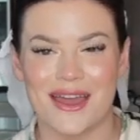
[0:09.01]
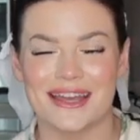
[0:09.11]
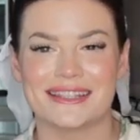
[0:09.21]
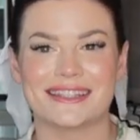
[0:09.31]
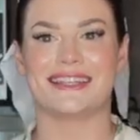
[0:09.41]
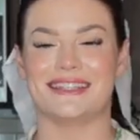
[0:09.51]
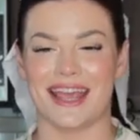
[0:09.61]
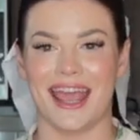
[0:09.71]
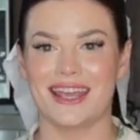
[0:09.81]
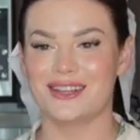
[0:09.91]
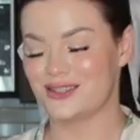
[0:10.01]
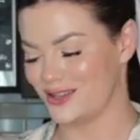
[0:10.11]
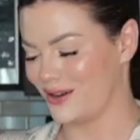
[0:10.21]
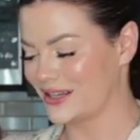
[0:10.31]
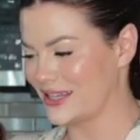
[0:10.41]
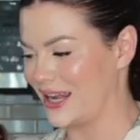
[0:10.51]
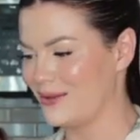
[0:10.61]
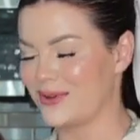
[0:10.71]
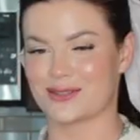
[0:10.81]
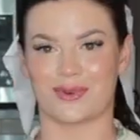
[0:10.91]
Vlogmas. Today is so
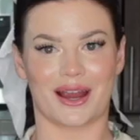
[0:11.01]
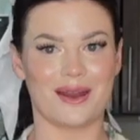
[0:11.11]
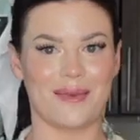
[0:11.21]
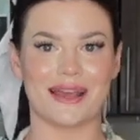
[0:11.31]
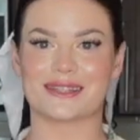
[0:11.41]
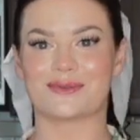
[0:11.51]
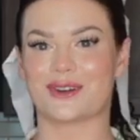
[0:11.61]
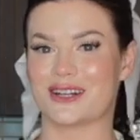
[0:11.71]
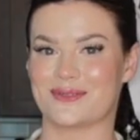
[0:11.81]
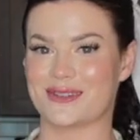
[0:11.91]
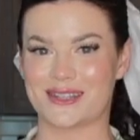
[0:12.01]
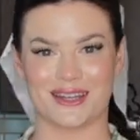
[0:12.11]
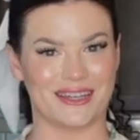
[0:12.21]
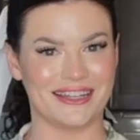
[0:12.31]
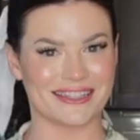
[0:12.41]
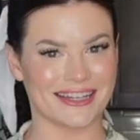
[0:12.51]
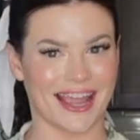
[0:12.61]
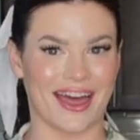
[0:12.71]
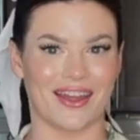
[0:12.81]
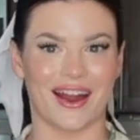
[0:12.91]
exciting because we're gonna make some Christmas cookies
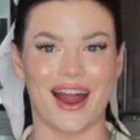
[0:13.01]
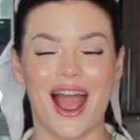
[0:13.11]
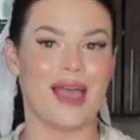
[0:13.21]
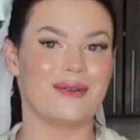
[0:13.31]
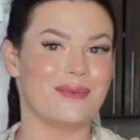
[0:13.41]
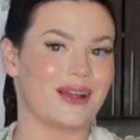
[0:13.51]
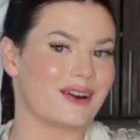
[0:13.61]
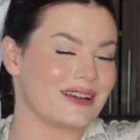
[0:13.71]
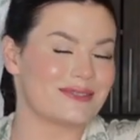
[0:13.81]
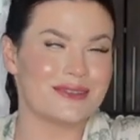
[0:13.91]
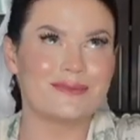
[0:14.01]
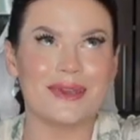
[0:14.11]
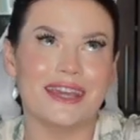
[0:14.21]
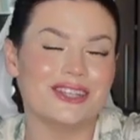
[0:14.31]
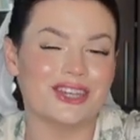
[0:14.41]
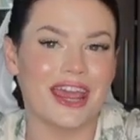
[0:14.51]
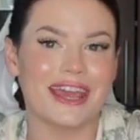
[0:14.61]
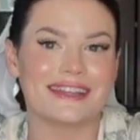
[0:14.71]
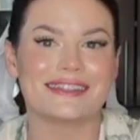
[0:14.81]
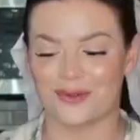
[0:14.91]
together. I'm in my Christmas
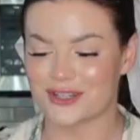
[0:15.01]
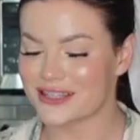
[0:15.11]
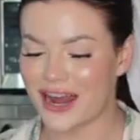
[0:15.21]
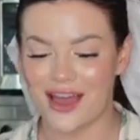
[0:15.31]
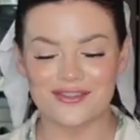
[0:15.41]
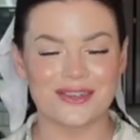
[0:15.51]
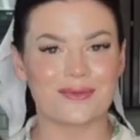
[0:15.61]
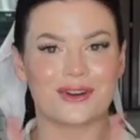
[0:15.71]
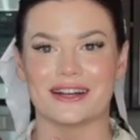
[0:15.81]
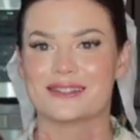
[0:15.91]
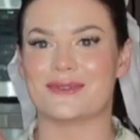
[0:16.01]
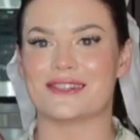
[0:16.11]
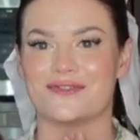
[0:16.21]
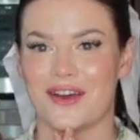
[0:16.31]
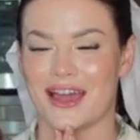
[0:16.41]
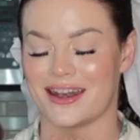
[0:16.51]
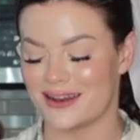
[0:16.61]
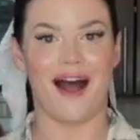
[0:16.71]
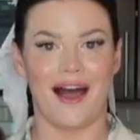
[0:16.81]
PJs. We're just gonna have some Christmas fun.